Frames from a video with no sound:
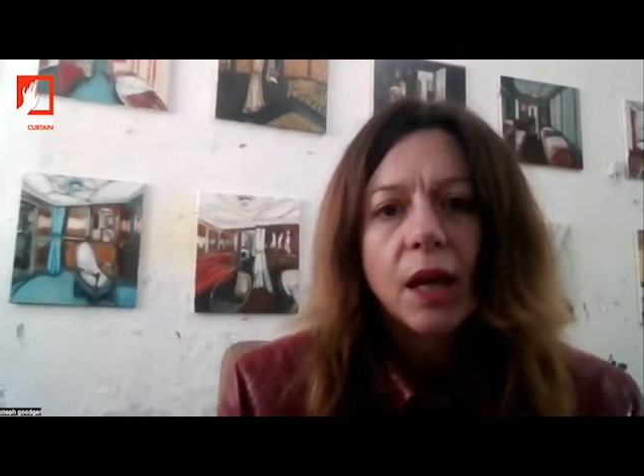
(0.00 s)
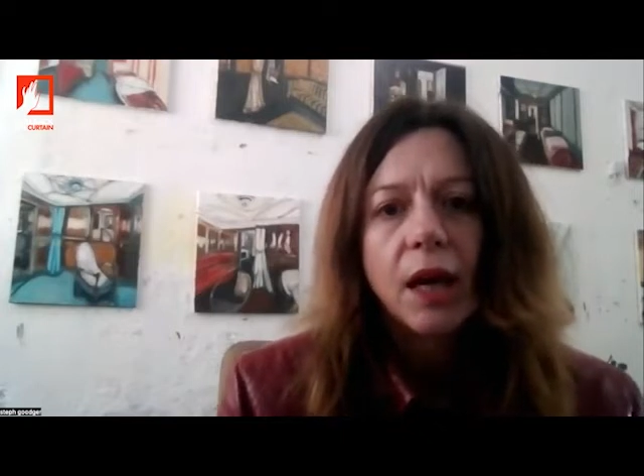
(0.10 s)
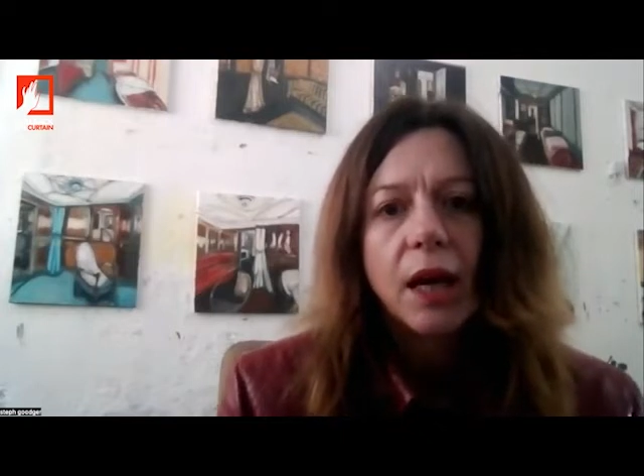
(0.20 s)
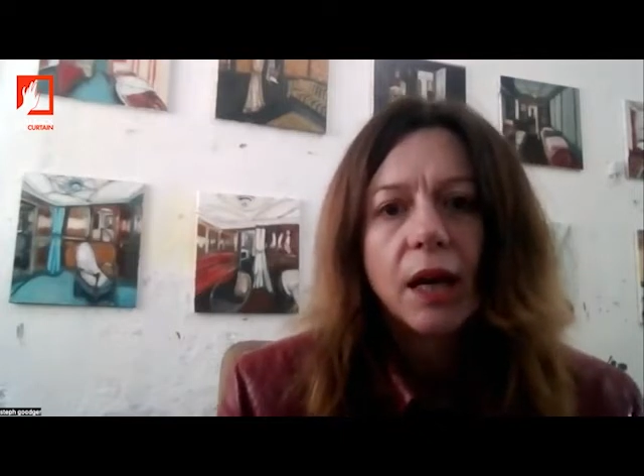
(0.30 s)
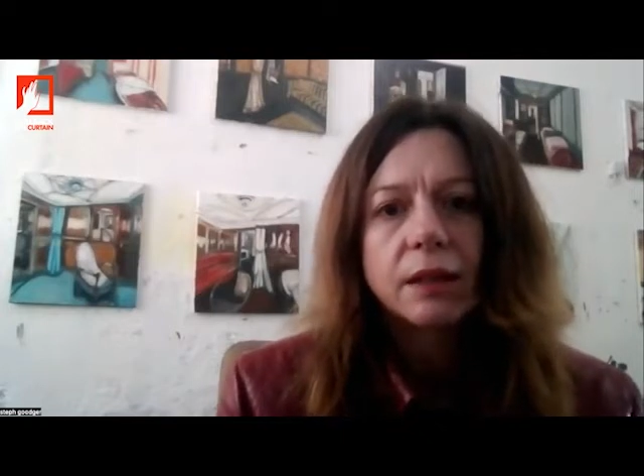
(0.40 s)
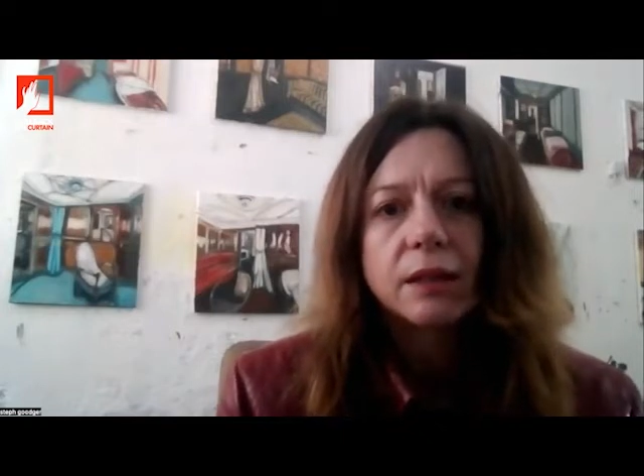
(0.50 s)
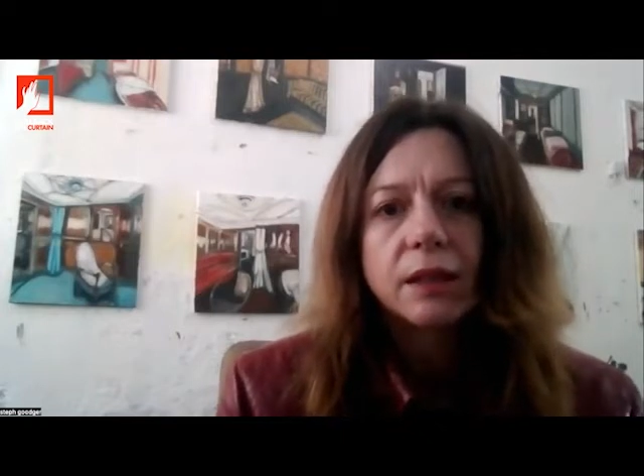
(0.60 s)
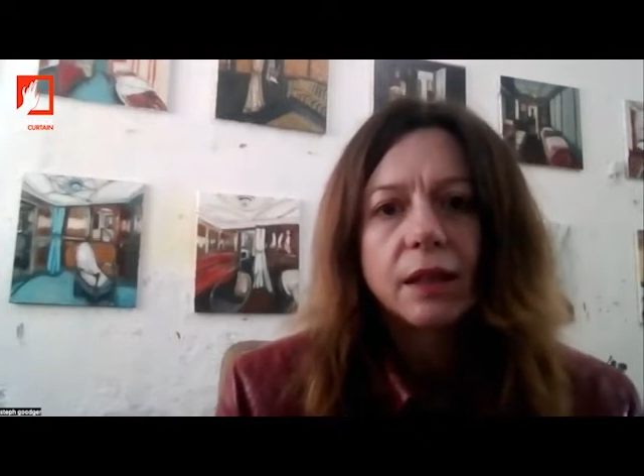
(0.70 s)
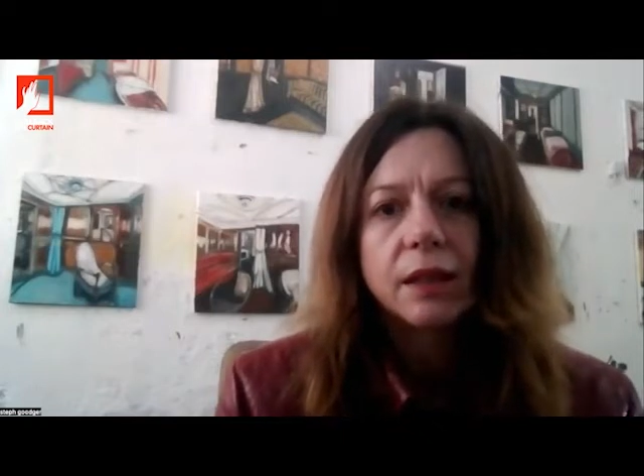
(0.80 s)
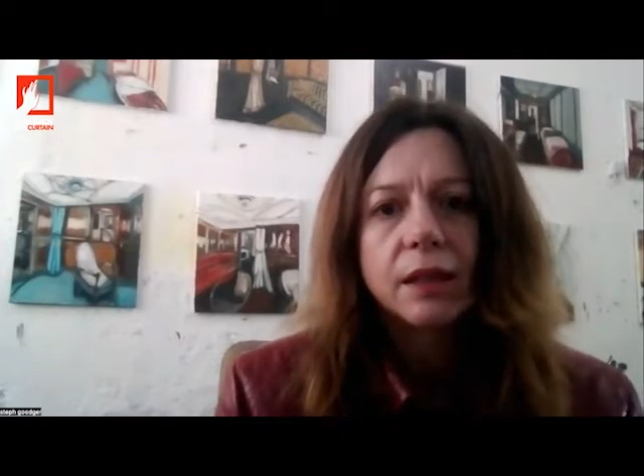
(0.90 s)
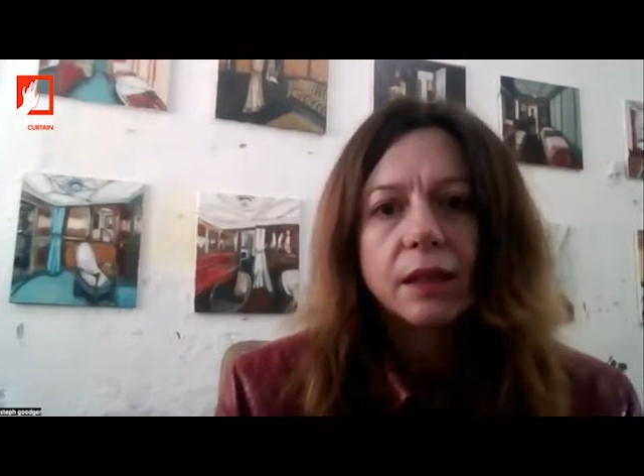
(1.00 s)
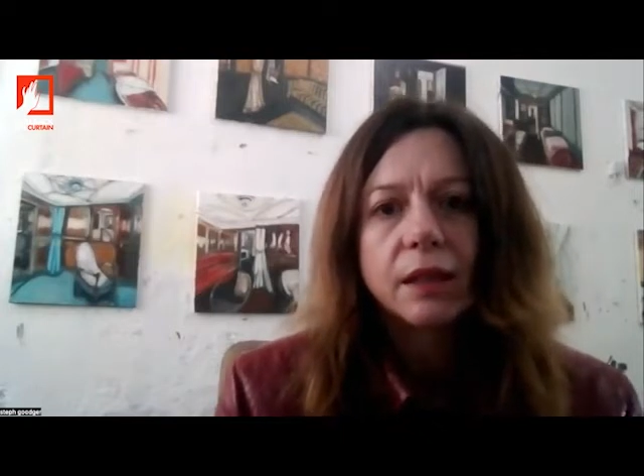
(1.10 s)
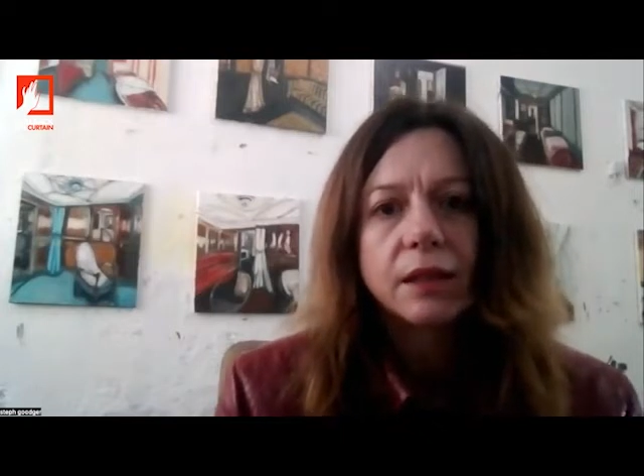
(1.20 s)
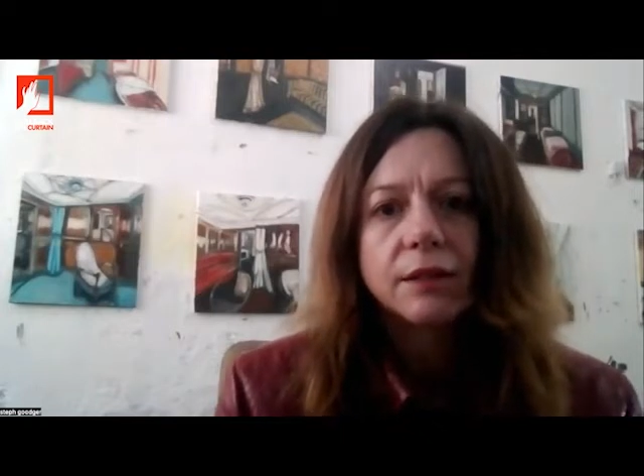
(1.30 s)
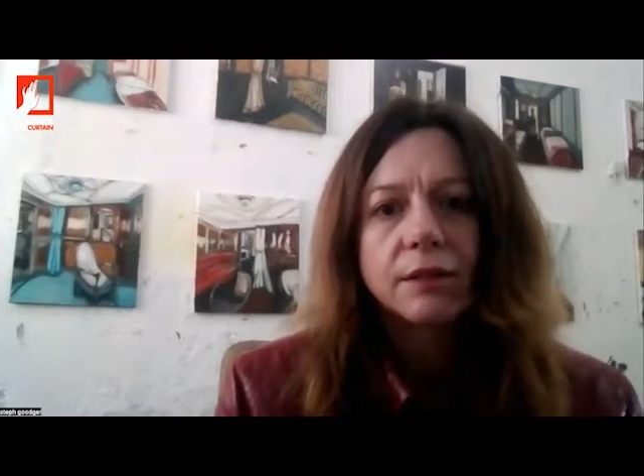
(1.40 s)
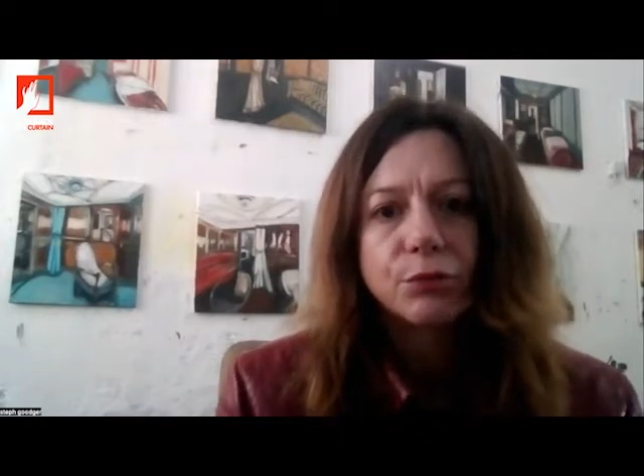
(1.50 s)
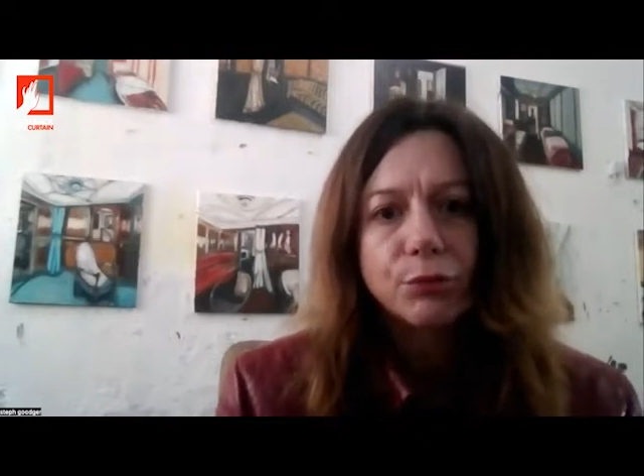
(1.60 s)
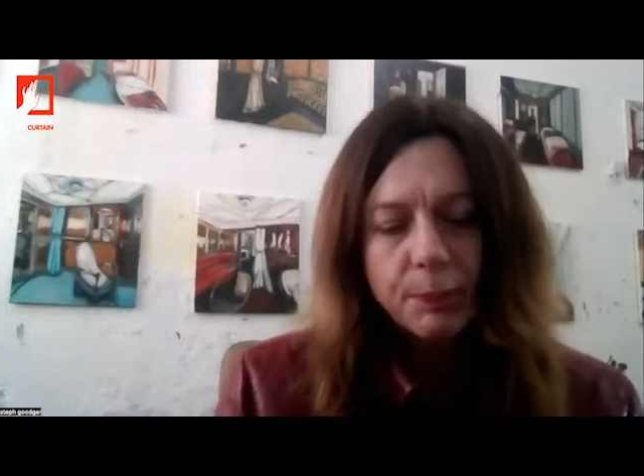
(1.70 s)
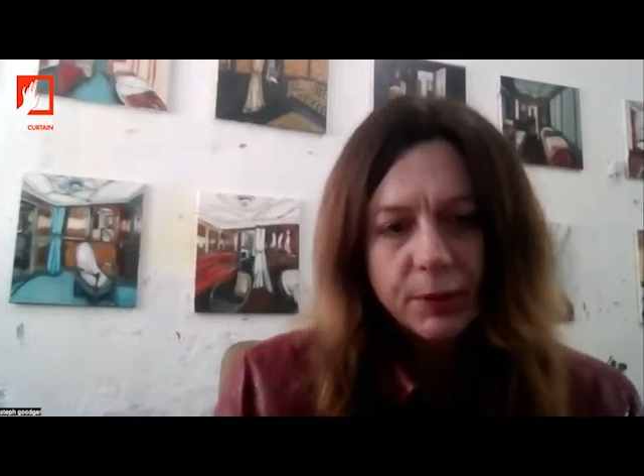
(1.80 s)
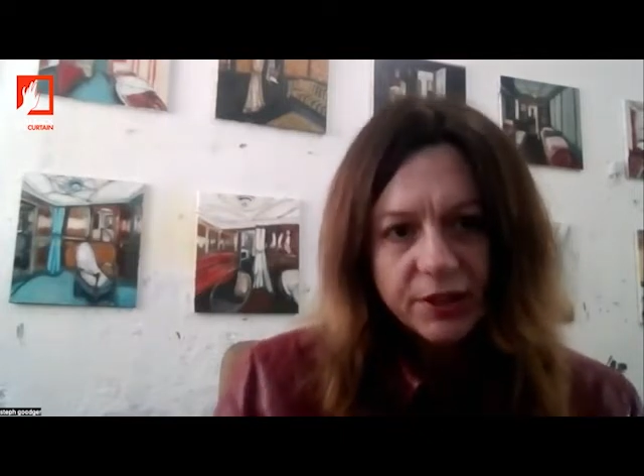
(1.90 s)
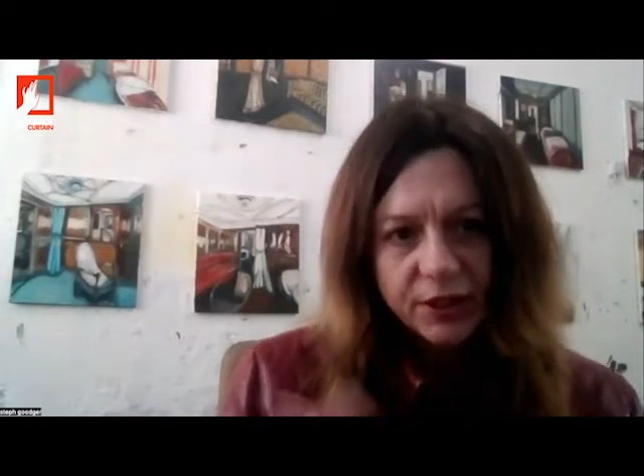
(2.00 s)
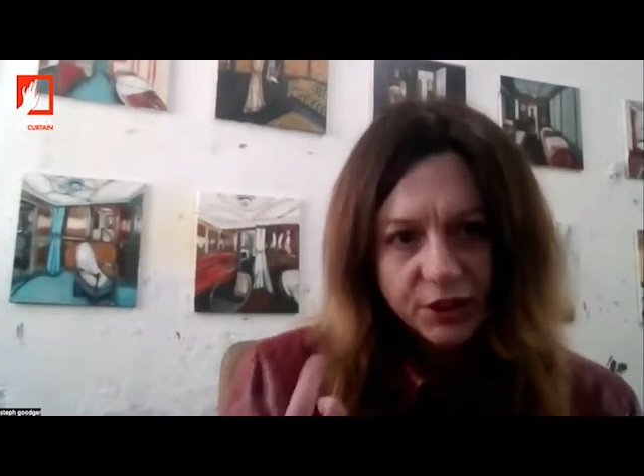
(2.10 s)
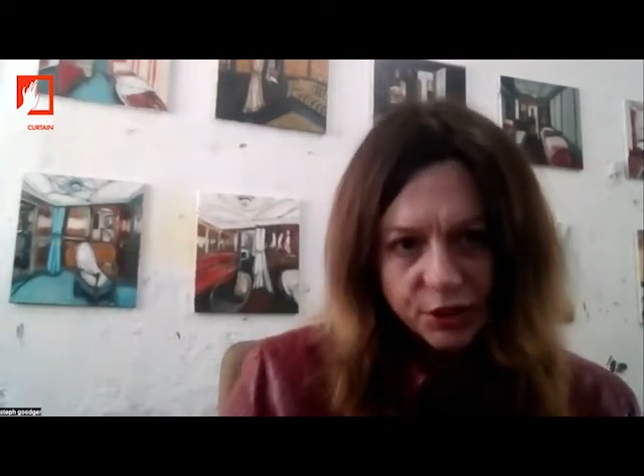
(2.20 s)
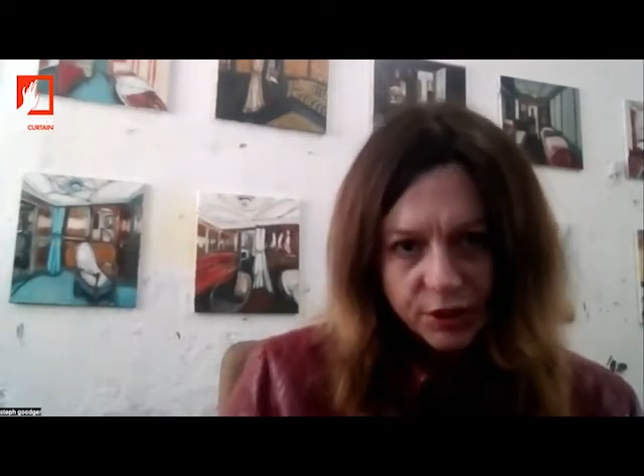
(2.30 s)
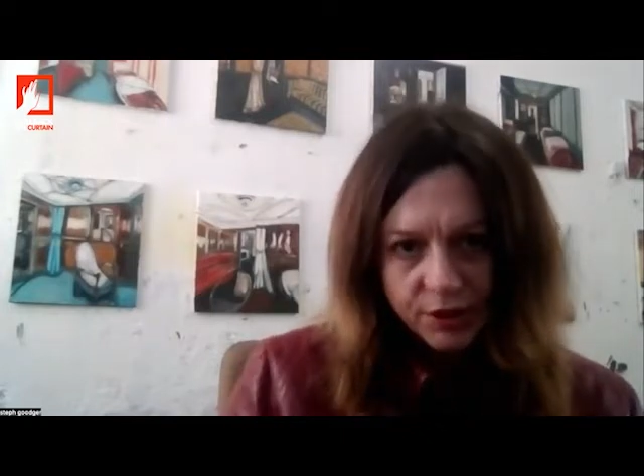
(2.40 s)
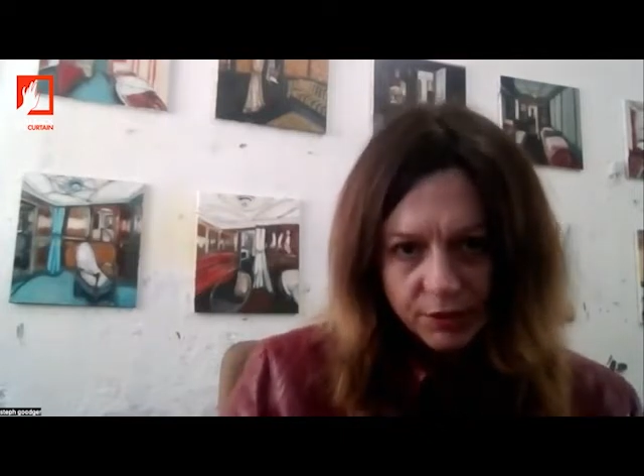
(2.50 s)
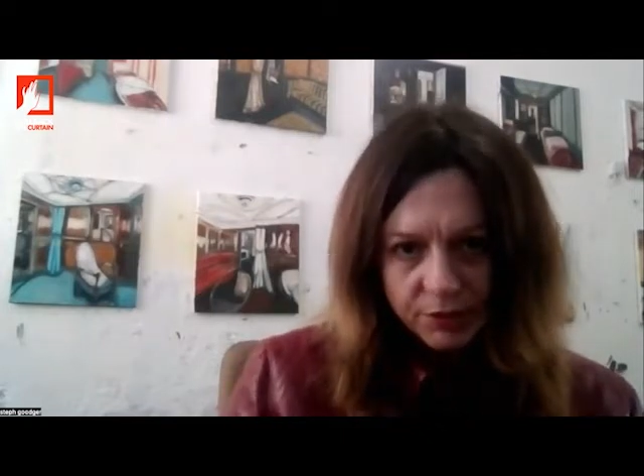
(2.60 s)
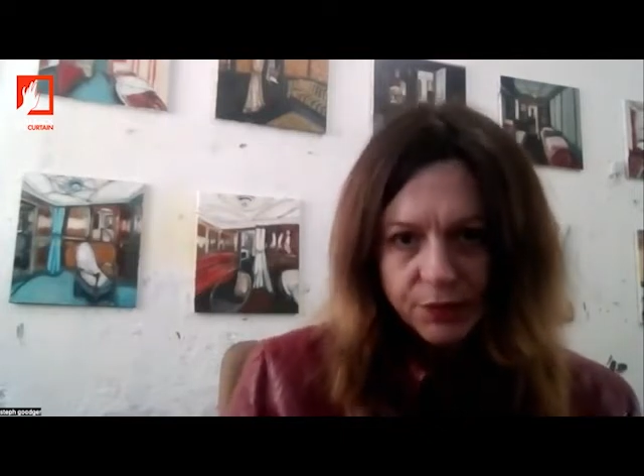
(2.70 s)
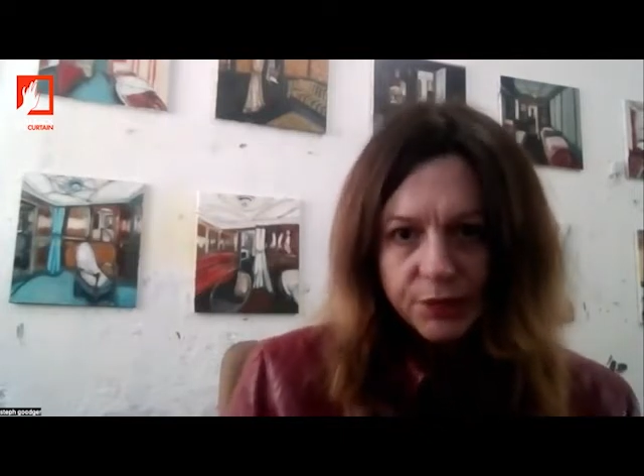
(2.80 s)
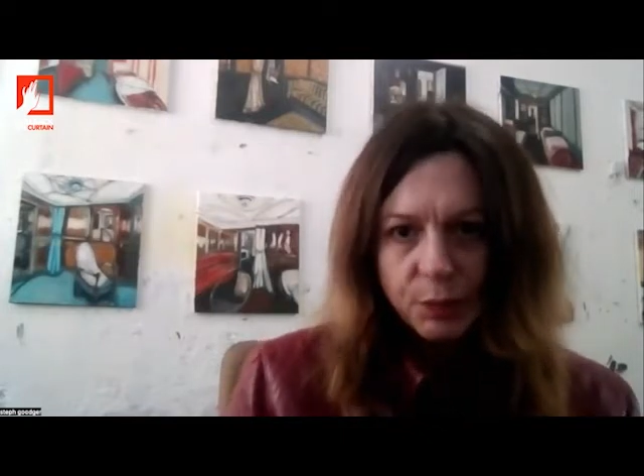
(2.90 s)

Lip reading: And there's this repetition of